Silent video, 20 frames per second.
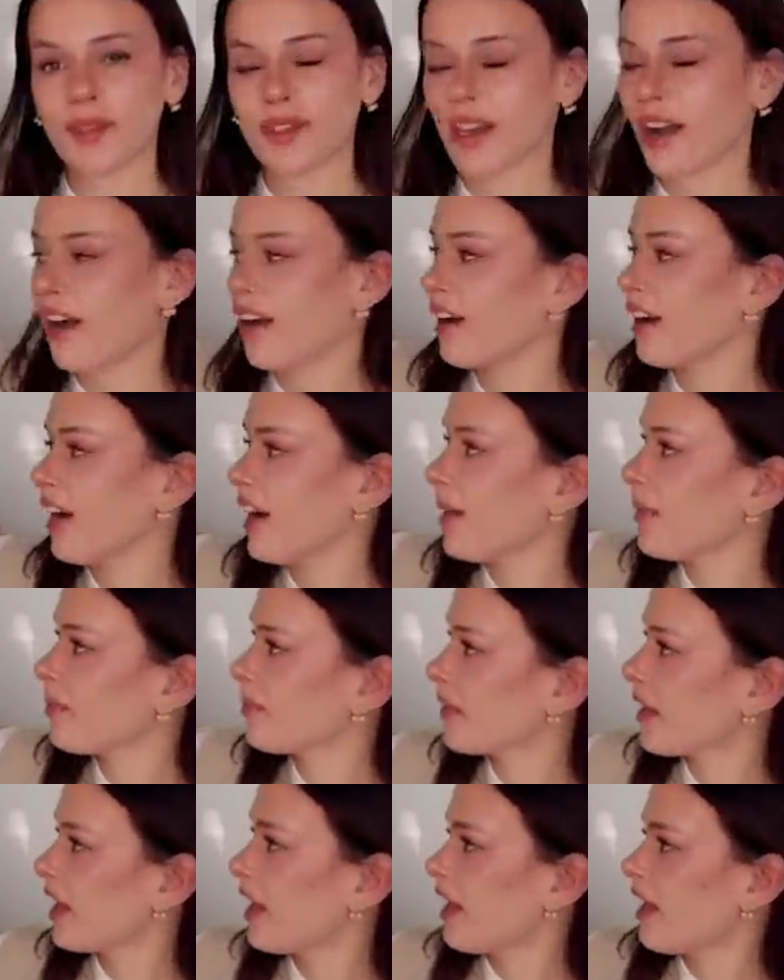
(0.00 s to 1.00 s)
I have a
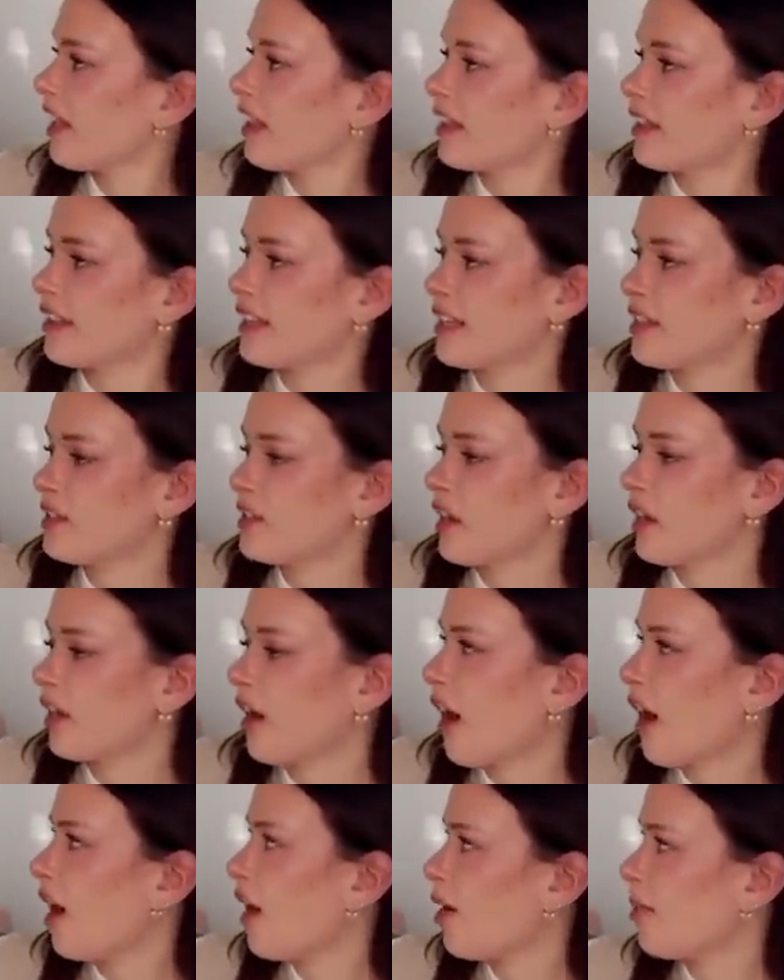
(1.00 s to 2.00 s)
full video
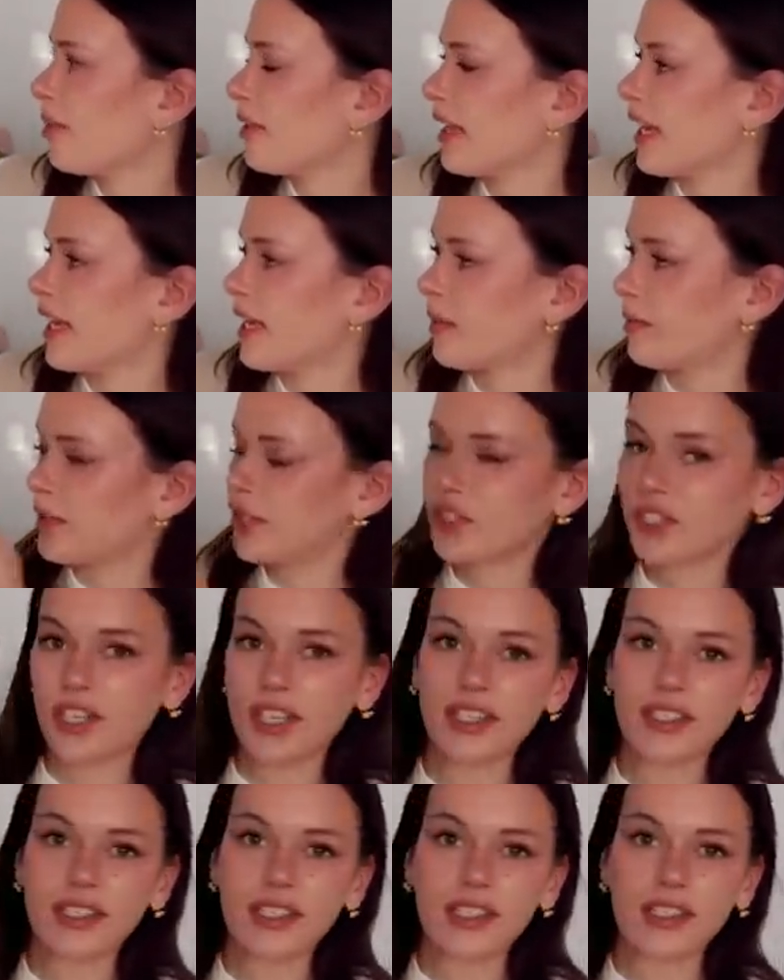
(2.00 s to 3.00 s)
talking about winter and fall
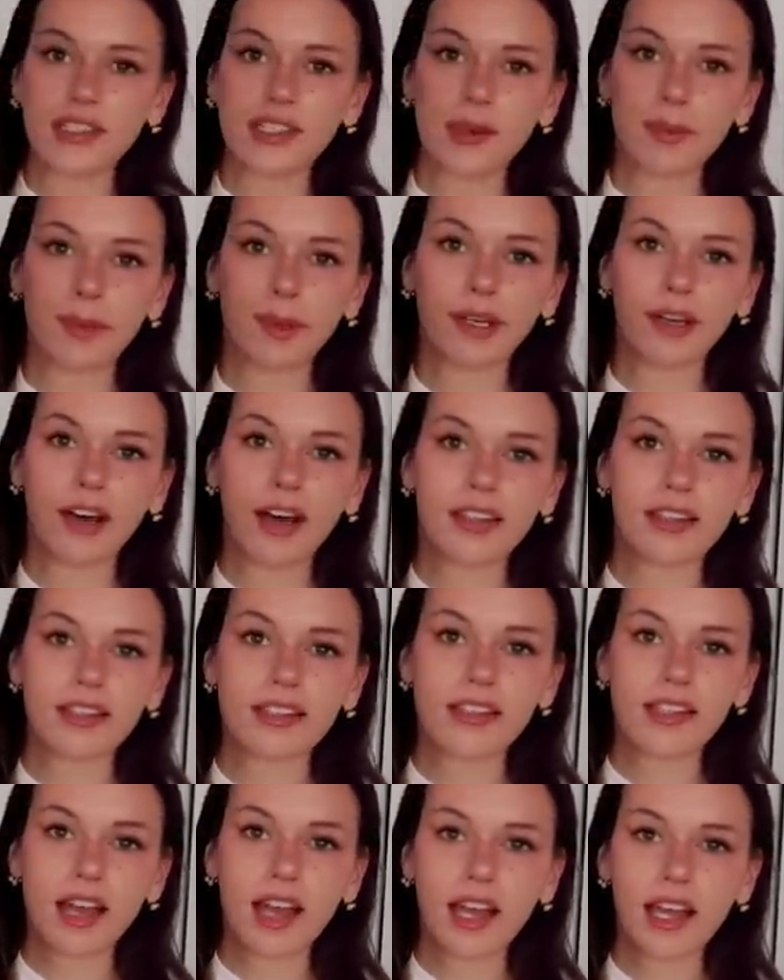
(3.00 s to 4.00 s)
shoes on my channel,
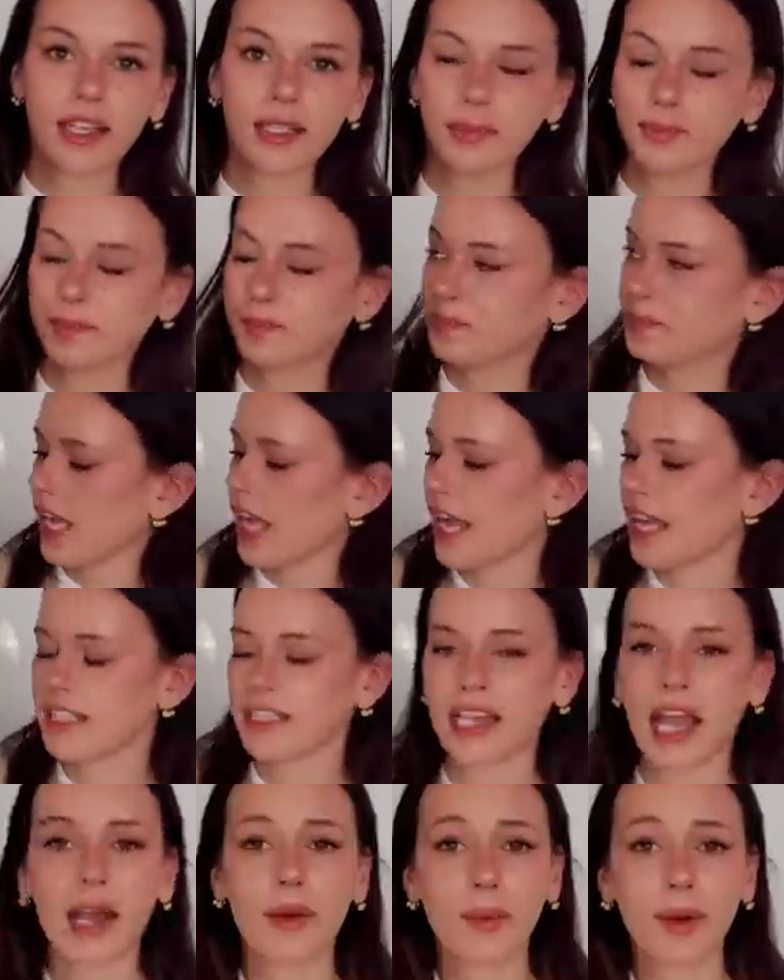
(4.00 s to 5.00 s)
but I
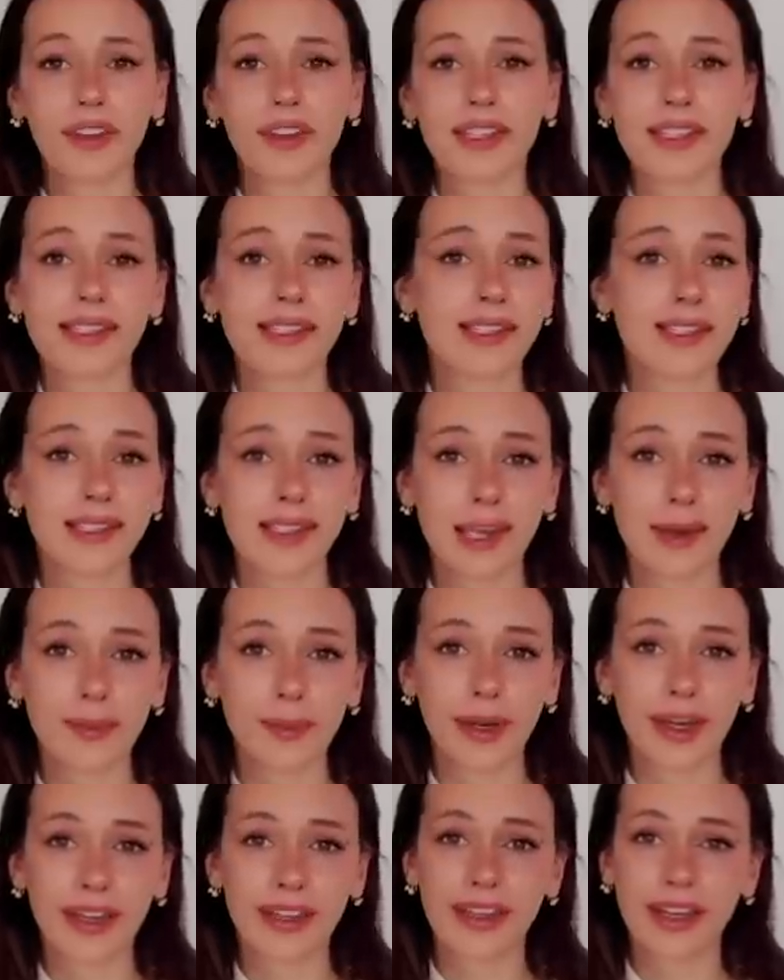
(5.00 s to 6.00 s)
wanted to
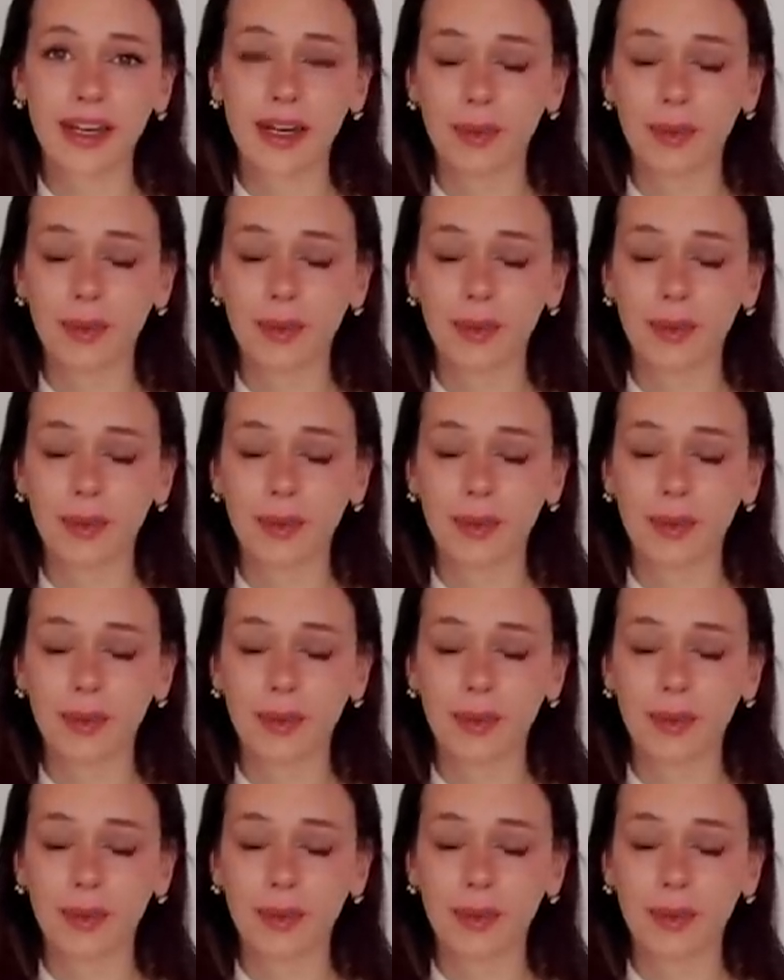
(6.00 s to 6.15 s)
pick